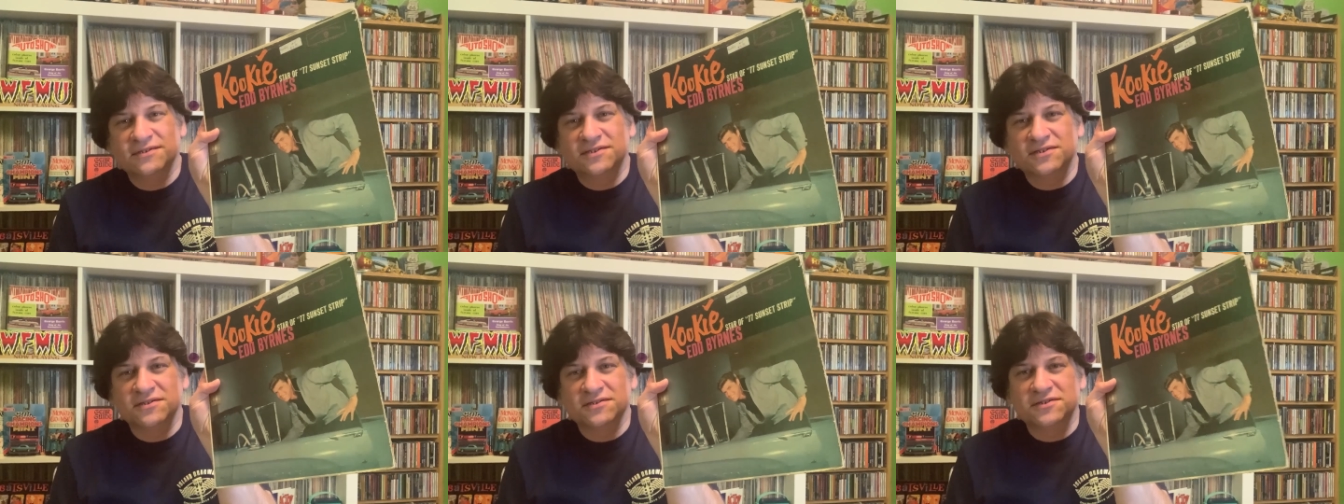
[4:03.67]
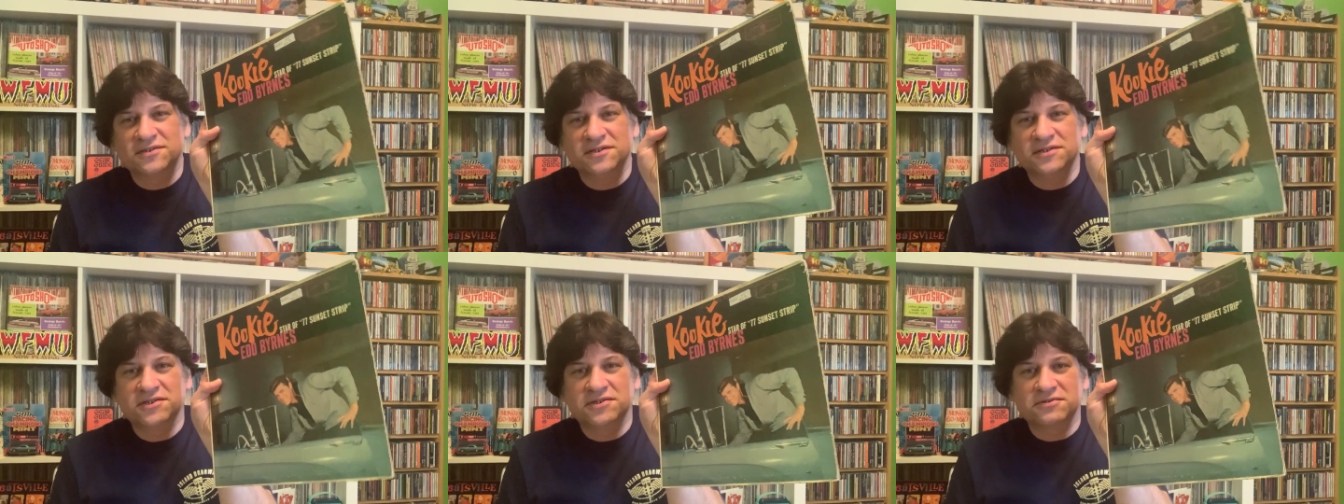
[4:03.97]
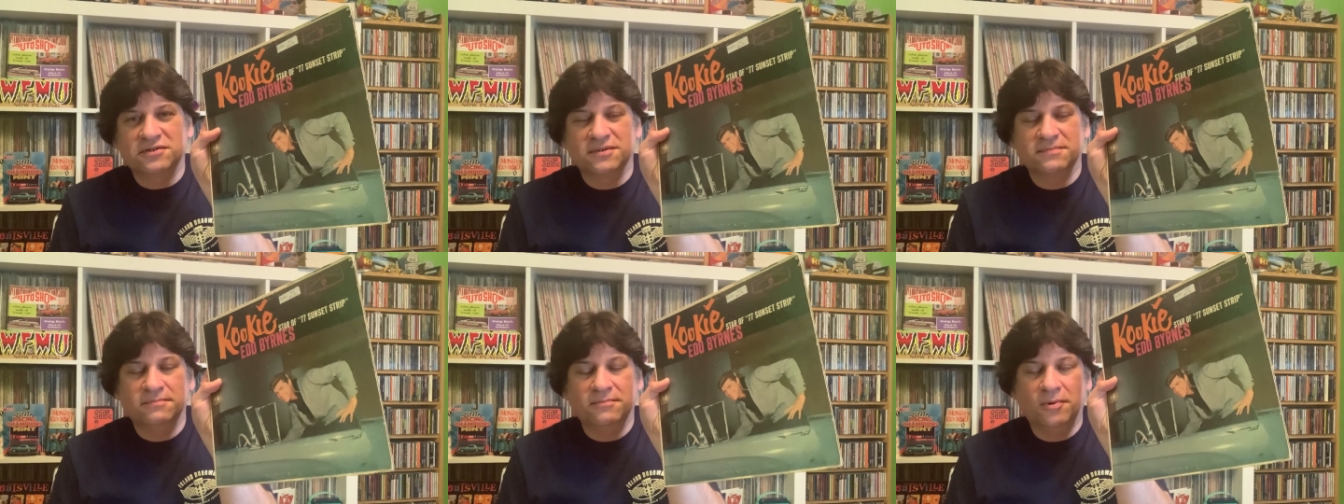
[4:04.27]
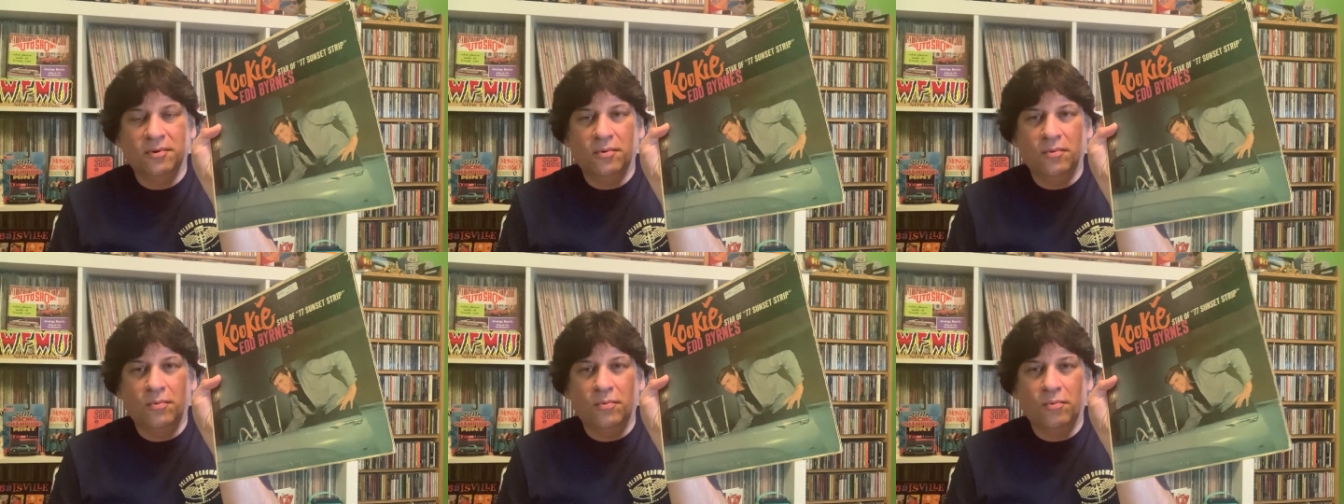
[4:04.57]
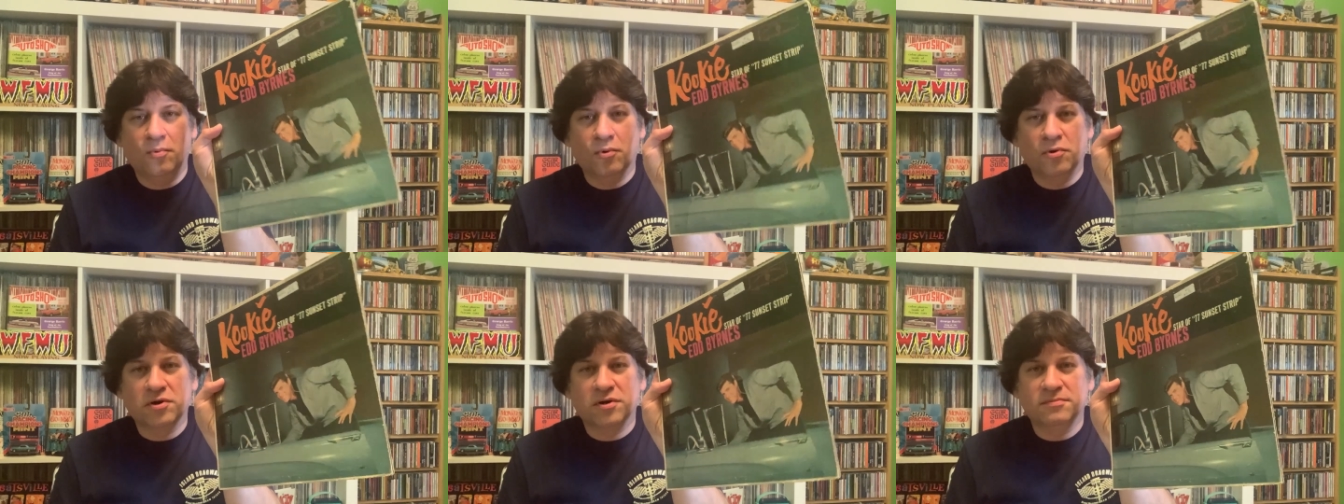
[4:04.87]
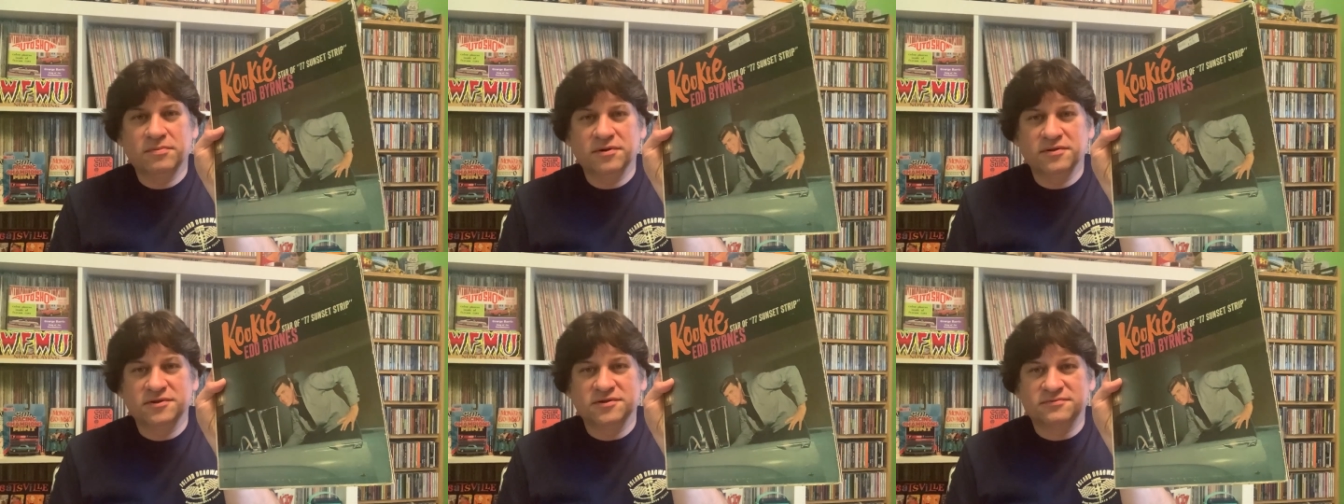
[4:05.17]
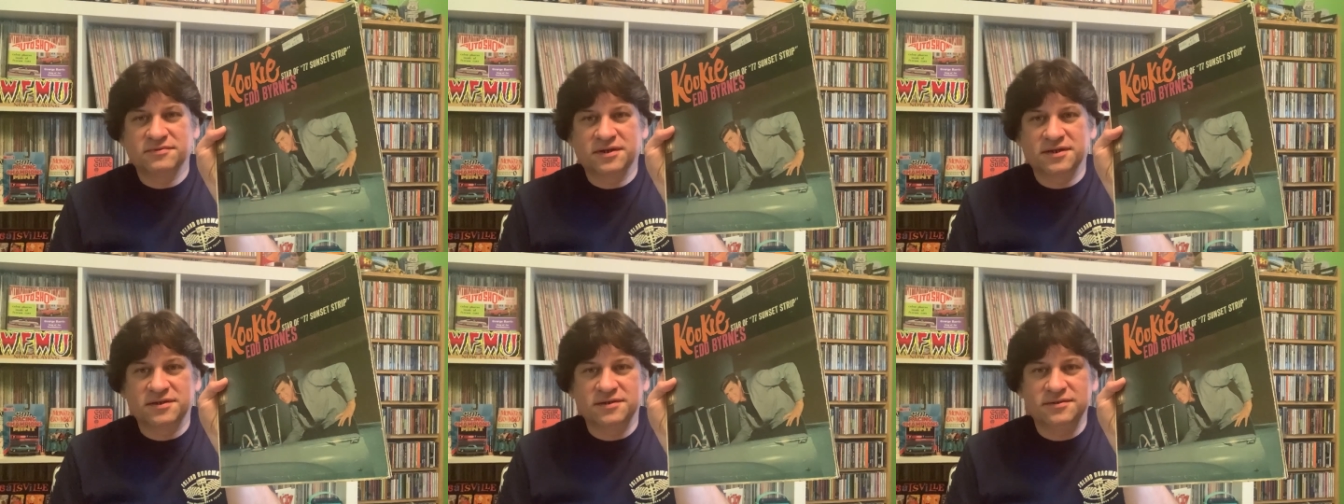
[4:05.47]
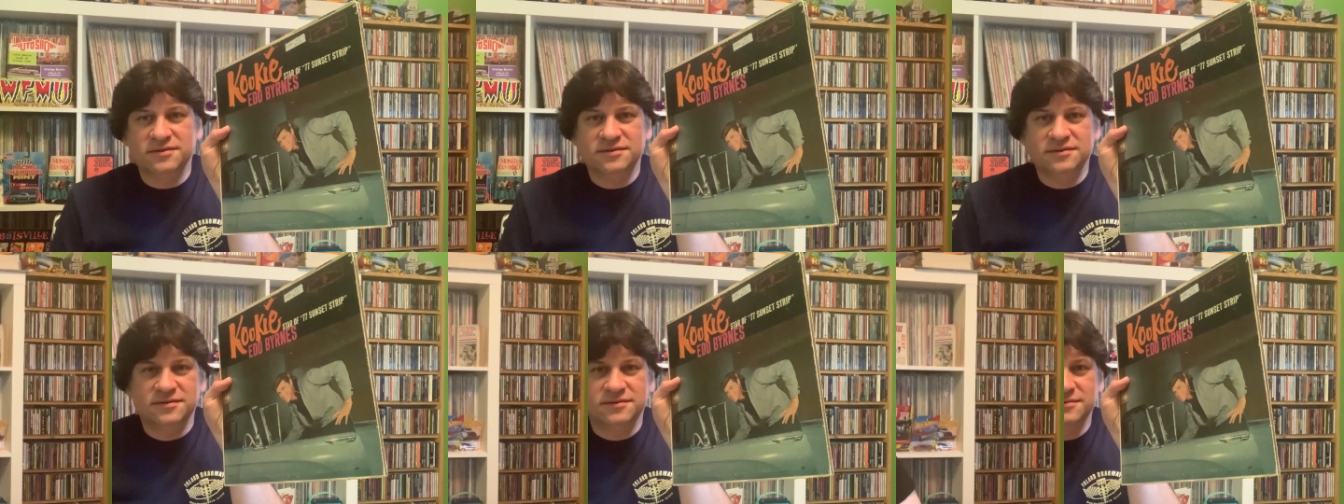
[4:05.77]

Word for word: Sunset Strip, Warner Brothers Records.